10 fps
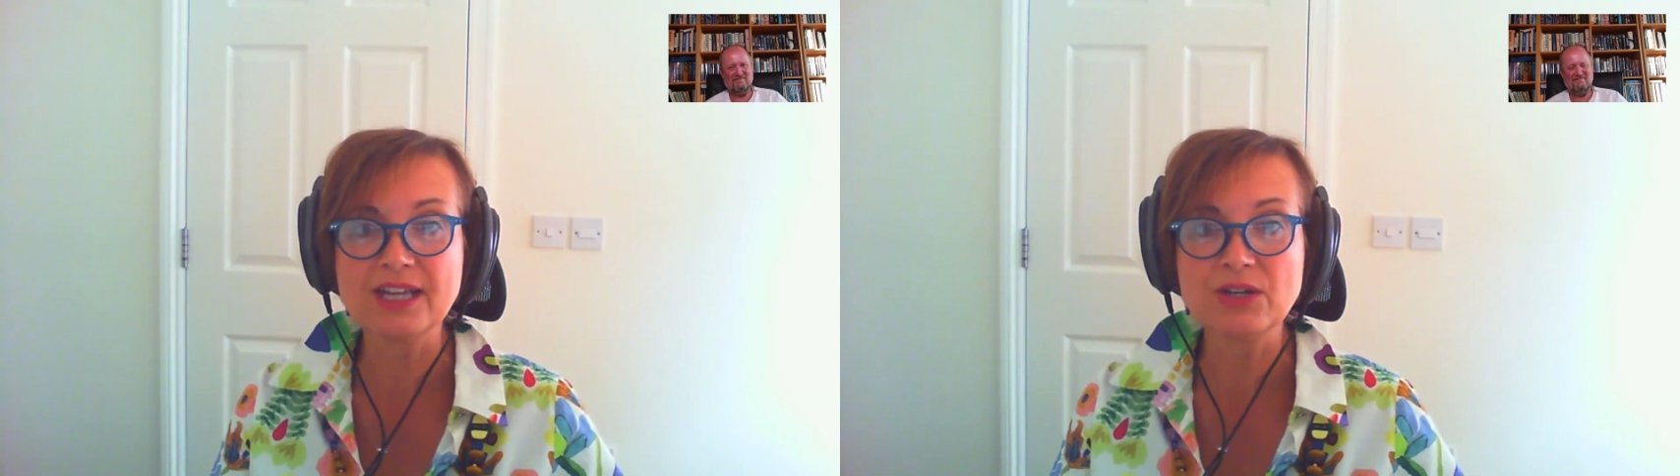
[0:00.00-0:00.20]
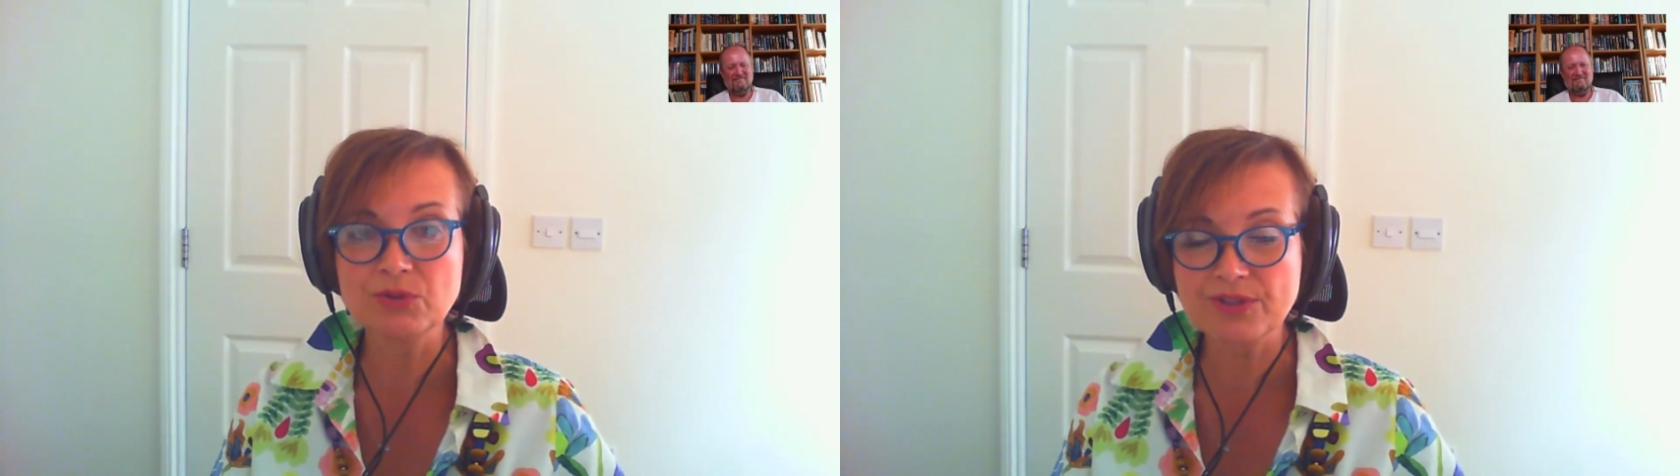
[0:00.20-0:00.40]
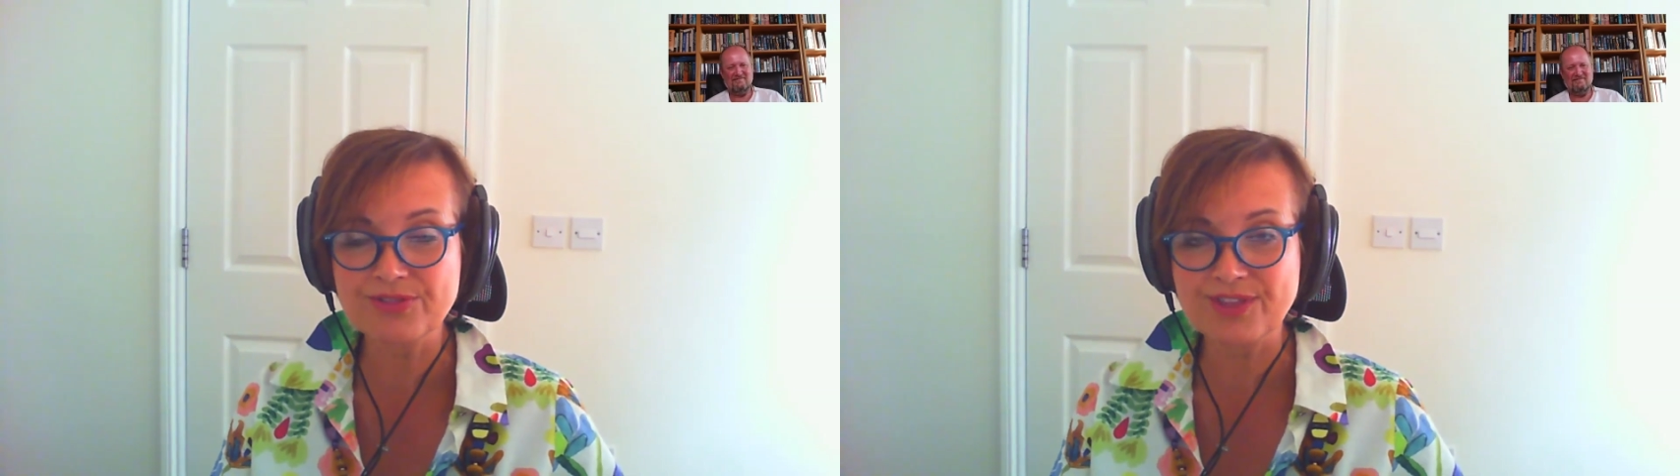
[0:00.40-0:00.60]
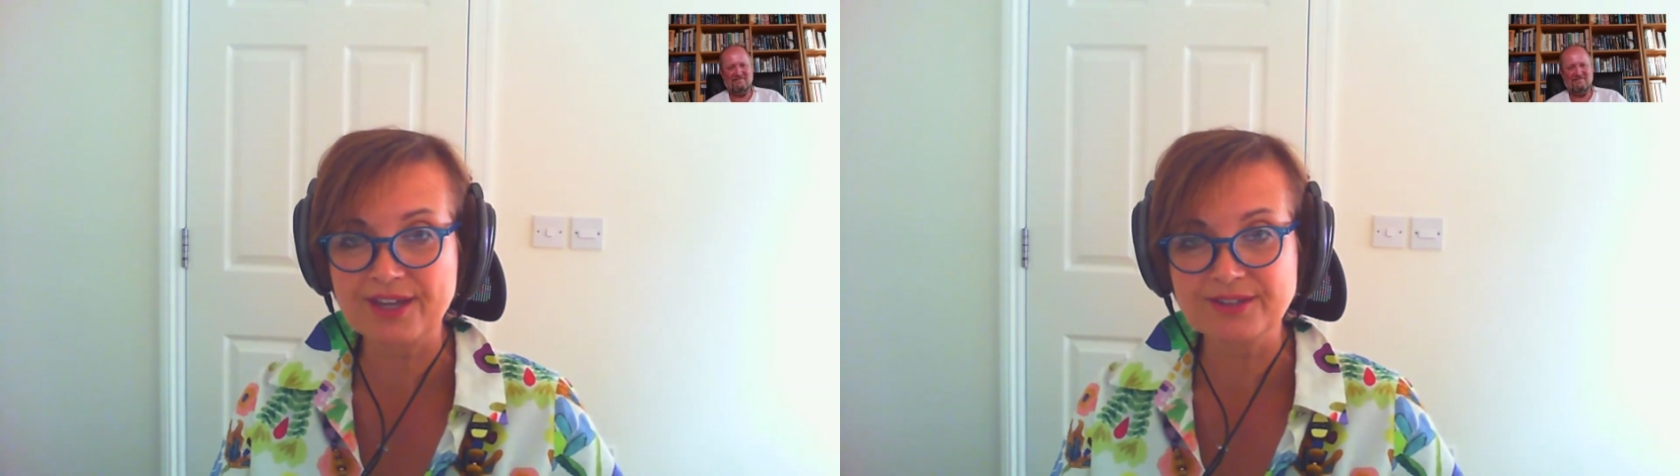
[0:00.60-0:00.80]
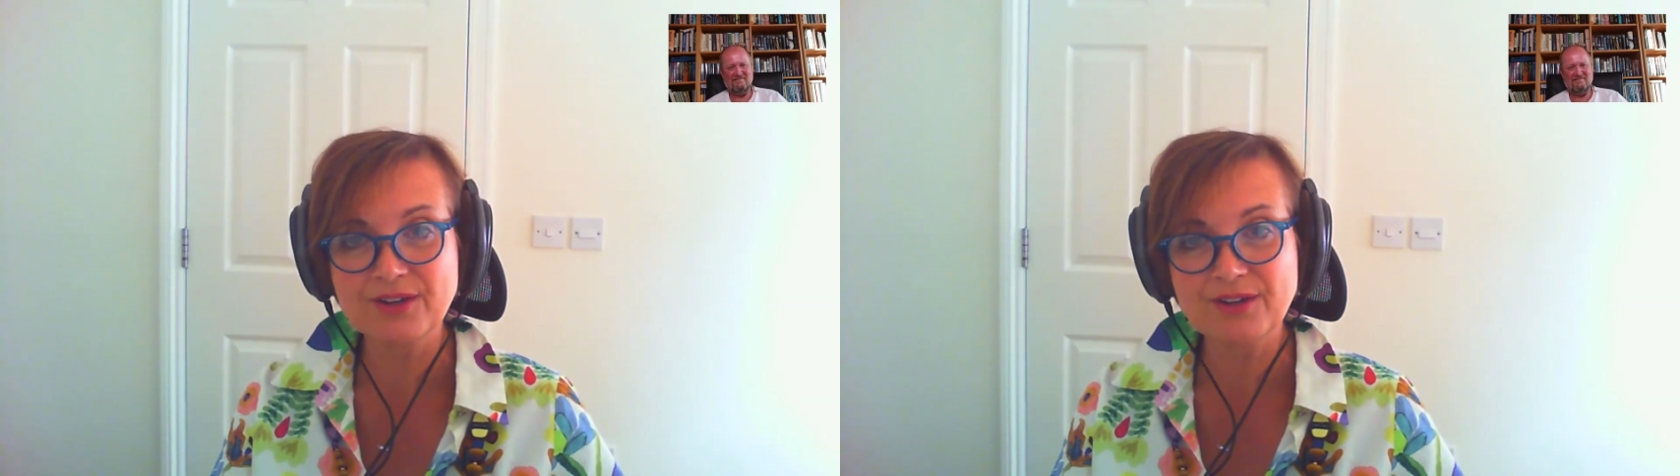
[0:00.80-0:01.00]
and look at
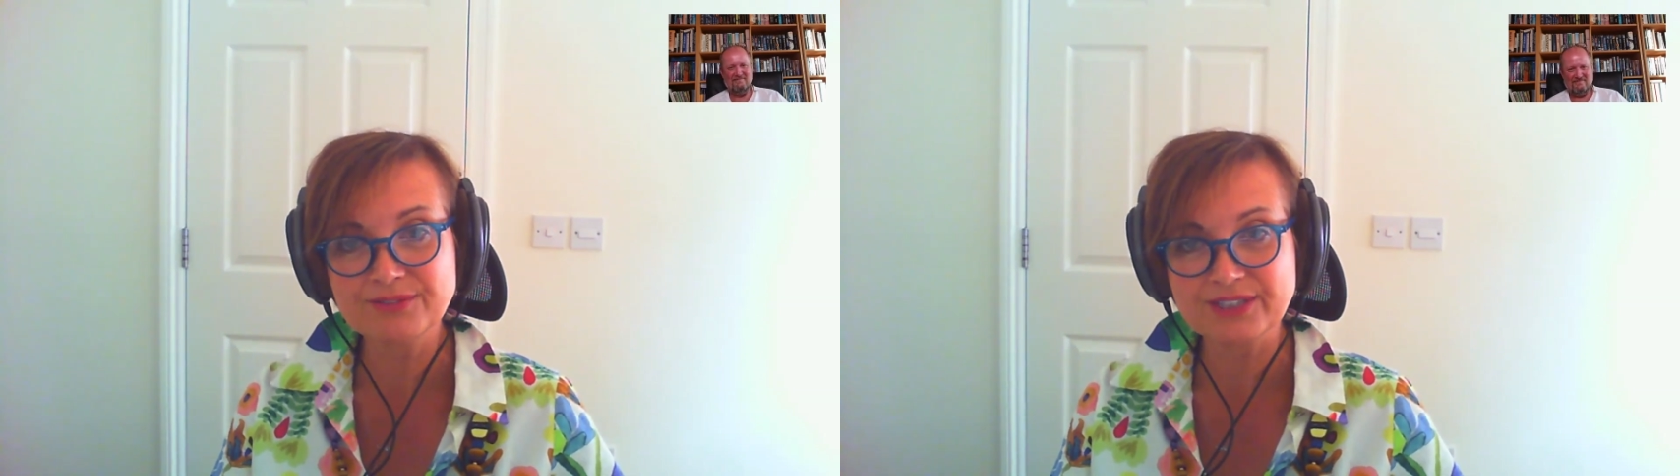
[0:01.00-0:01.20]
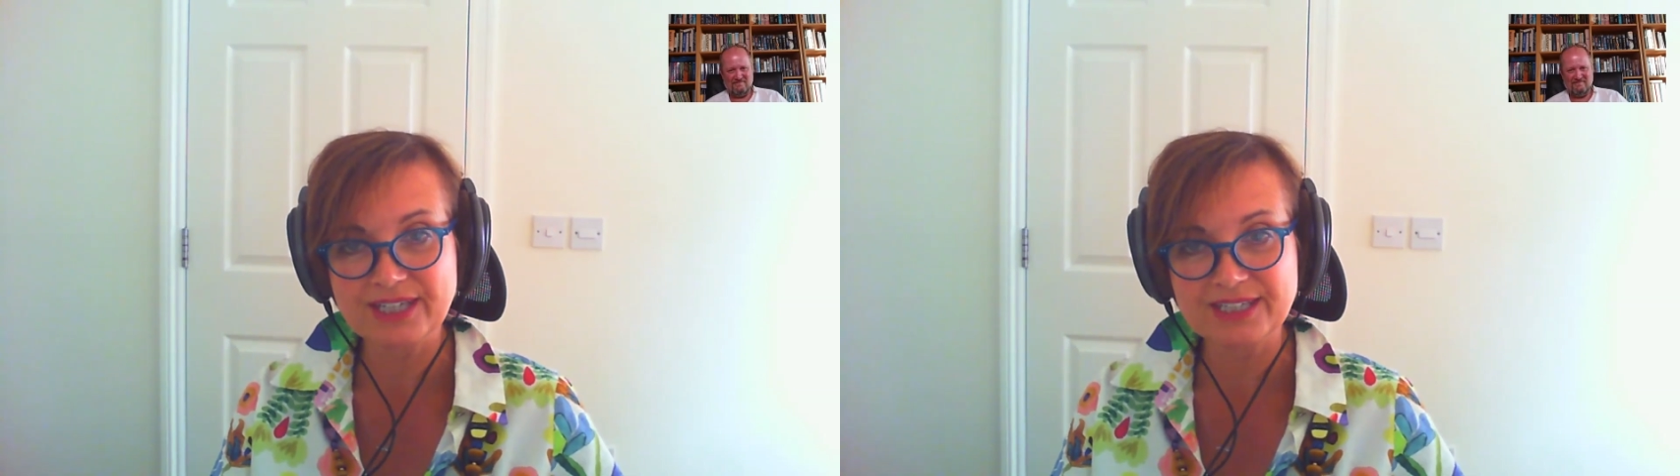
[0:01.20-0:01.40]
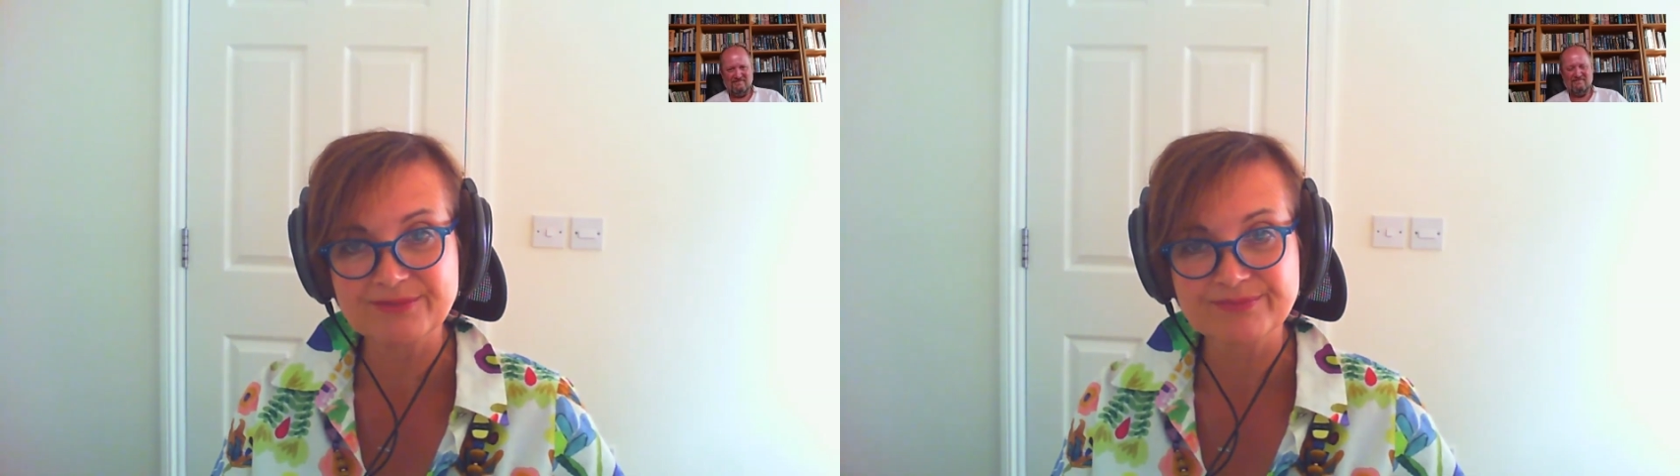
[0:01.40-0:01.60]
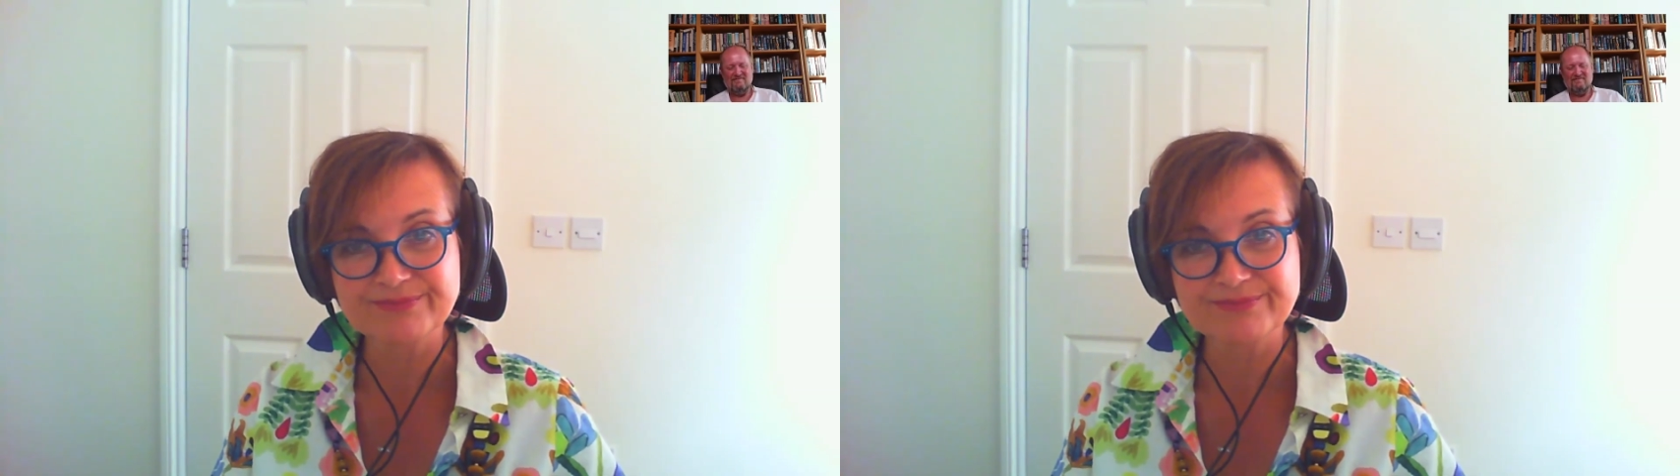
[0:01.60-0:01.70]
that, can't they?